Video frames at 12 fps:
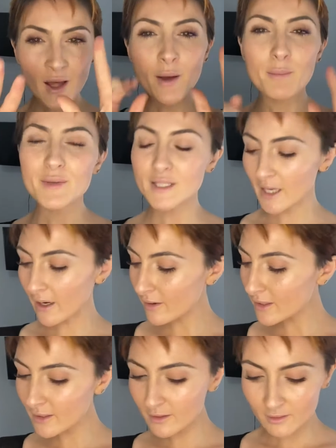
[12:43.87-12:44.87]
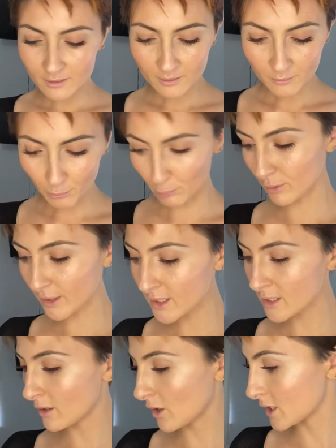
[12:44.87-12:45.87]
Mascara brings
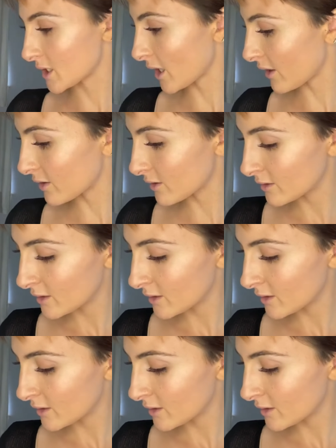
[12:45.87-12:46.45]
it all together.